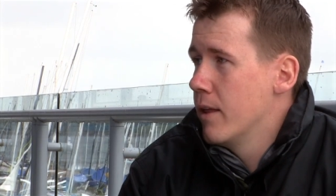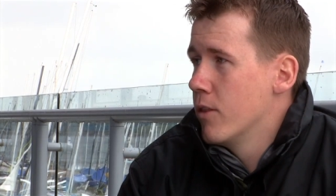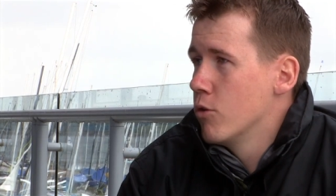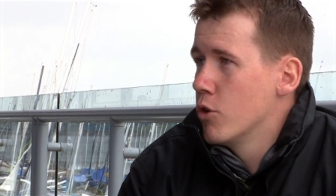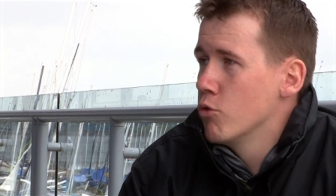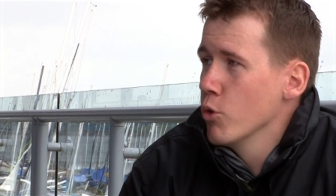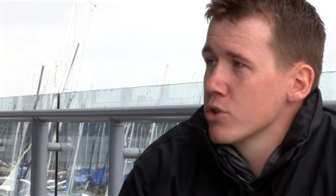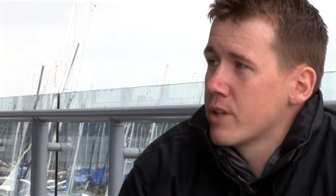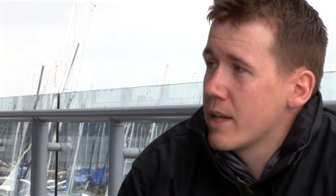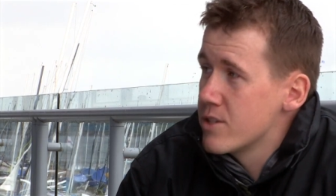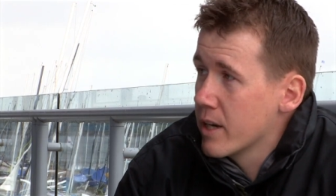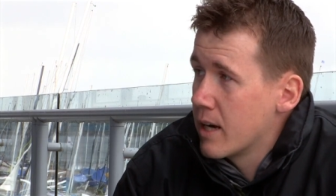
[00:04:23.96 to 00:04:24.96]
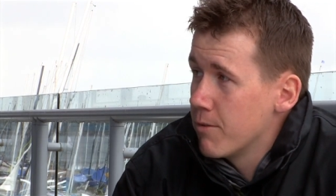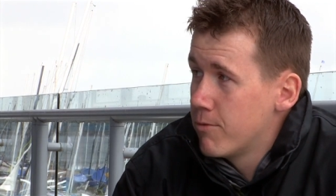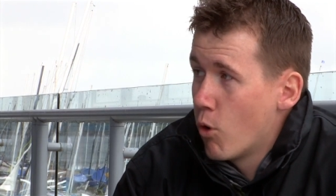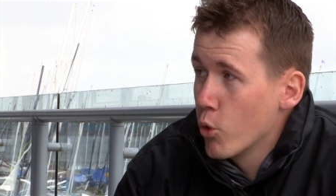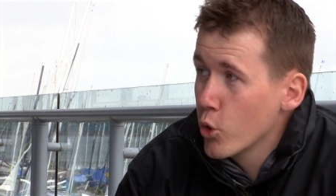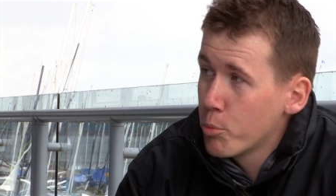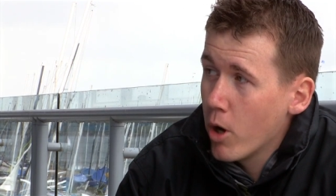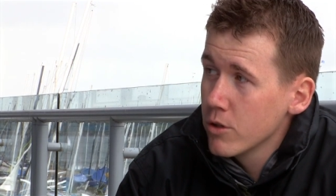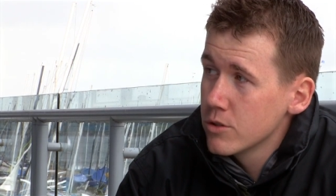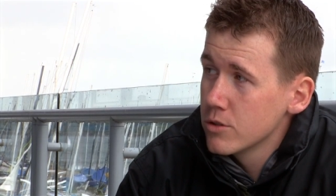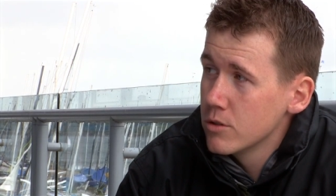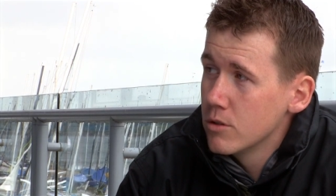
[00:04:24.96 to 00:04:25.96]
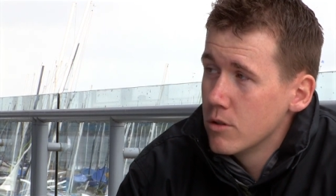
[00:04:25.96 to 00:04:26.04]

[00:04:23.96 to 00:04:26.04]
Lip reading: The rule states you can have 4 hook points.